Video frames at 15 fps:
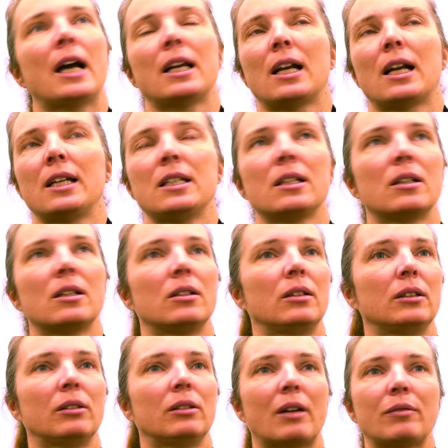
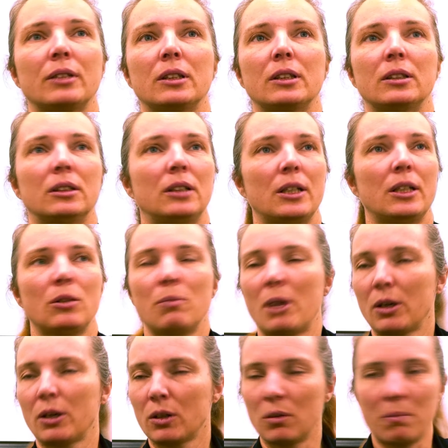analytical, graphical, and
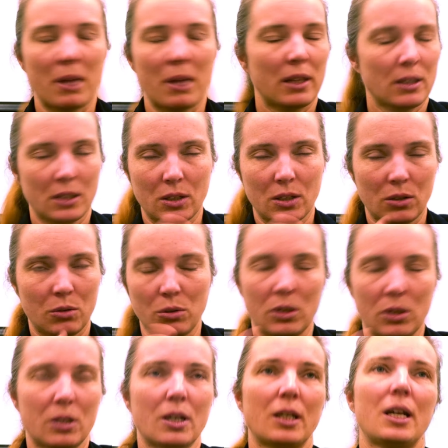numerical methods to
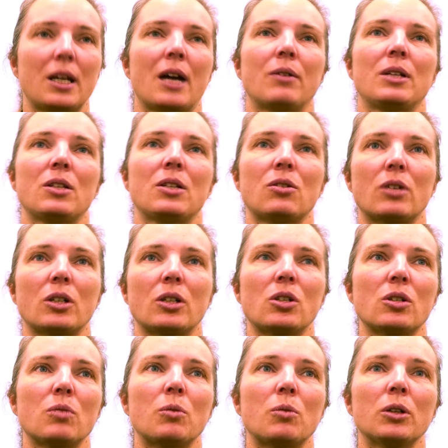study how these
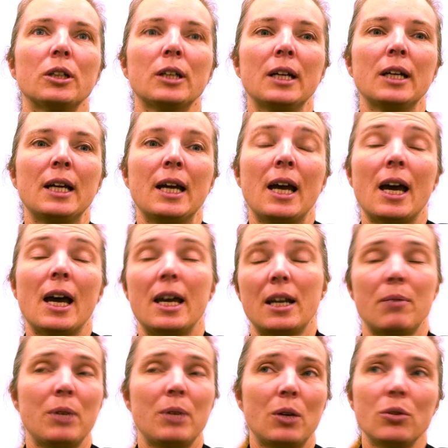structures work. And
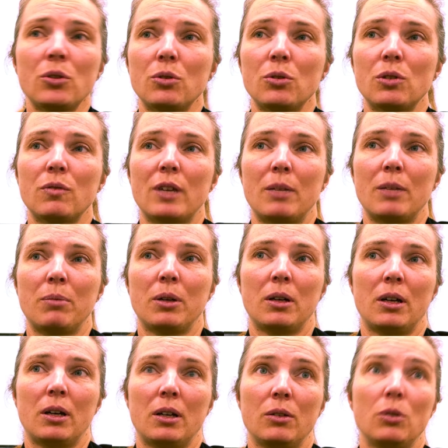then we also develop
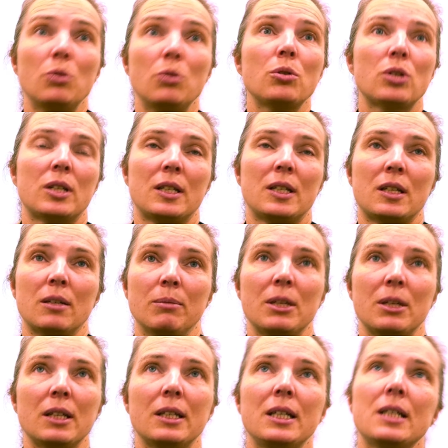new
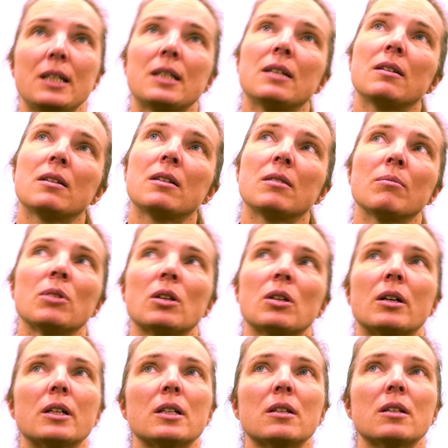systems, and these systems
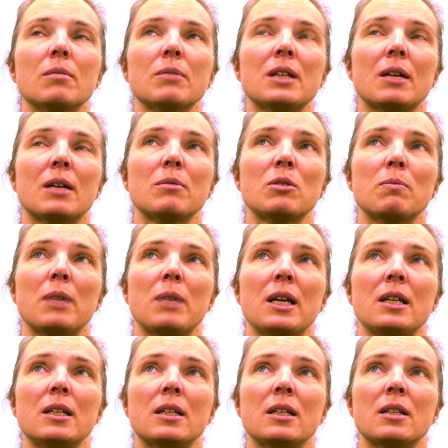are sometimes
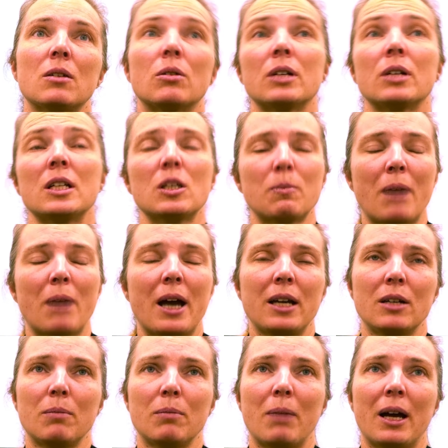based or
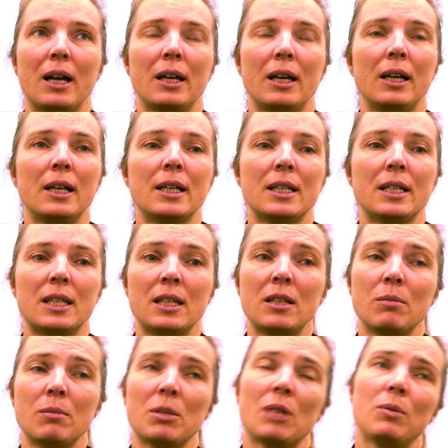inspired by
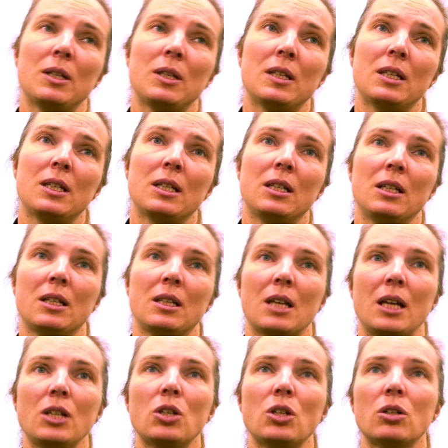systems that we see in
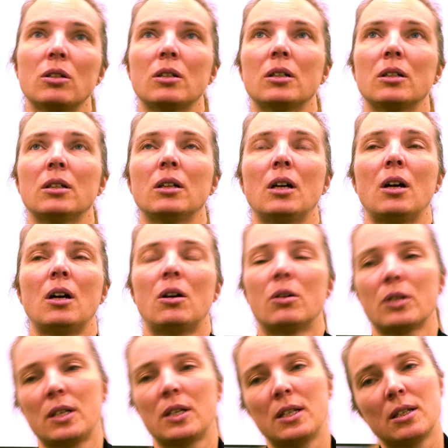nature,
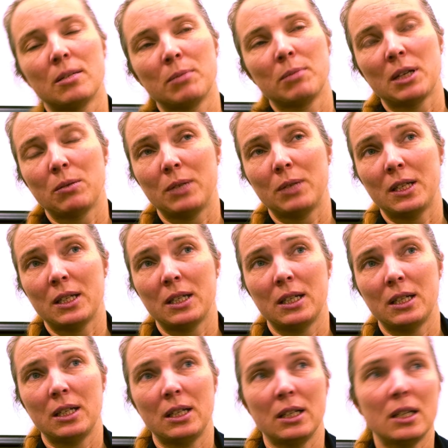or systems that we
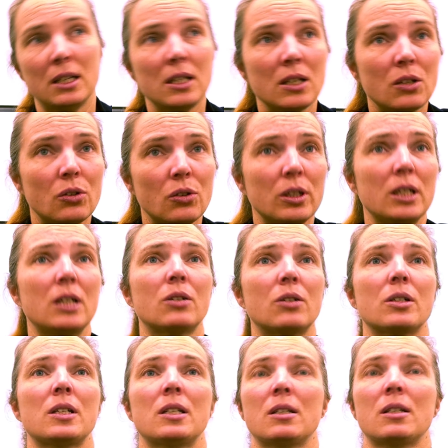see in history,
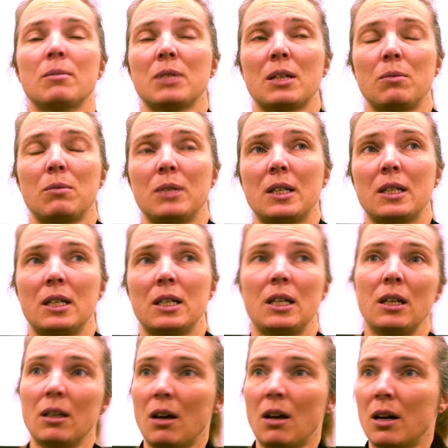or systems that we
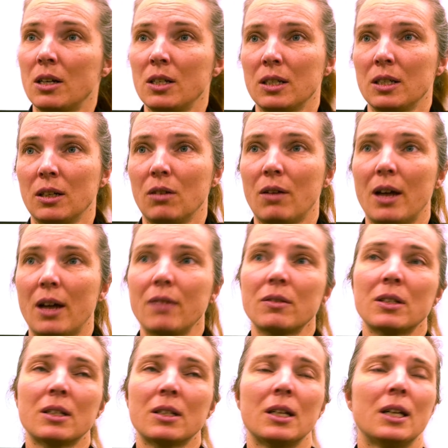see in arts and
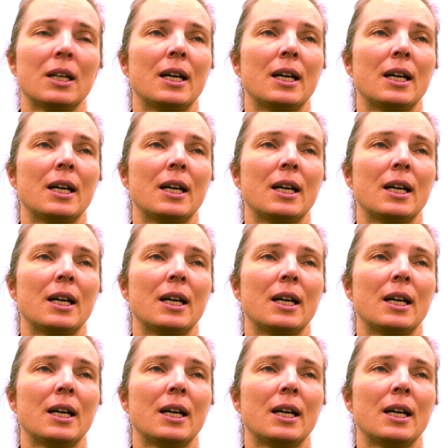crafts.